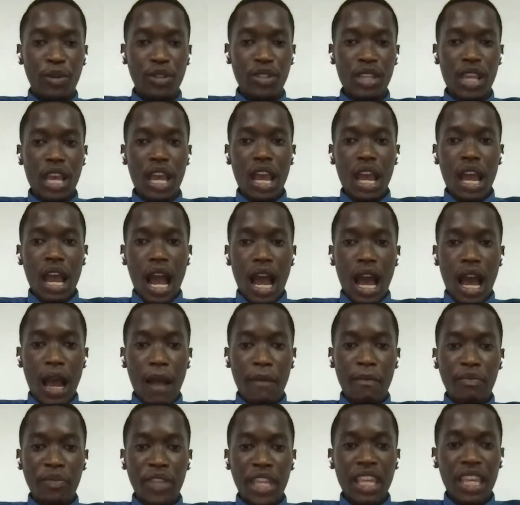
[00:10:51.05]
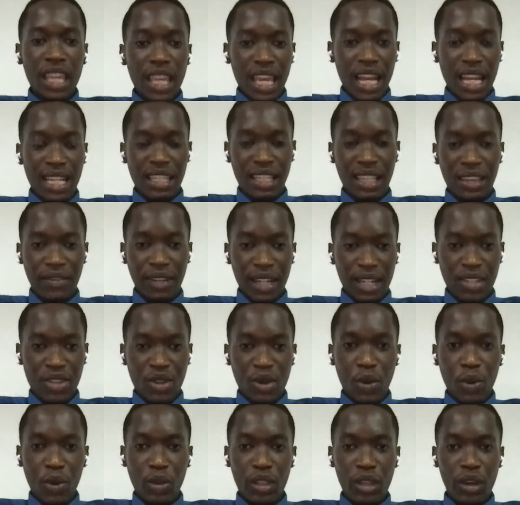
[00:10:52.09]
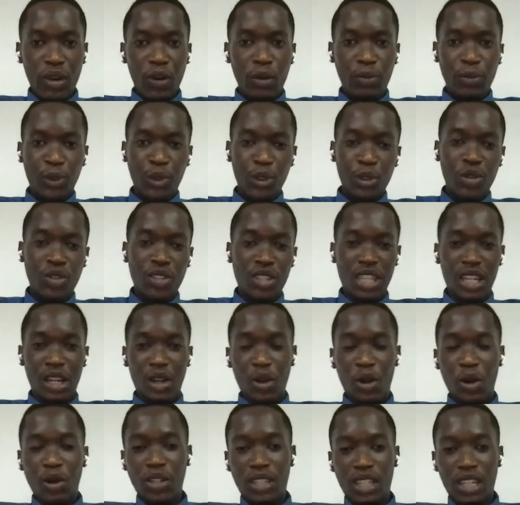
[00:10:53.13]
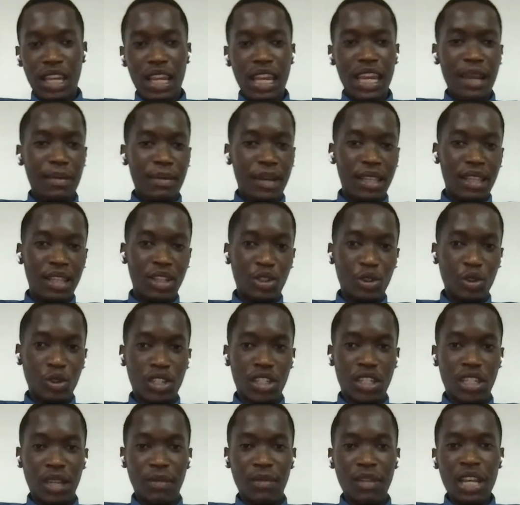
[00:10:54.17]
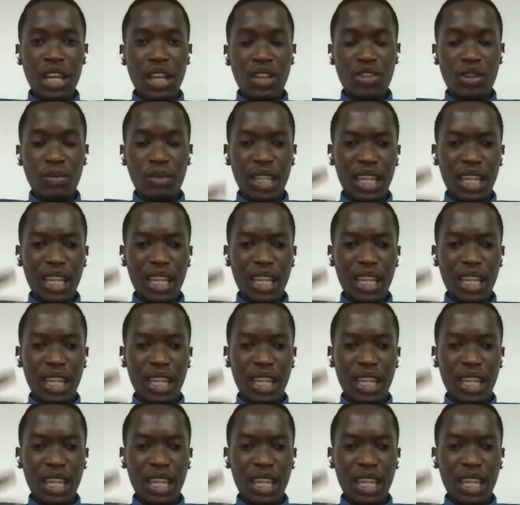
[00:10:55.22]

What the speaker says: Because India has given us all the options, the long term and the short term.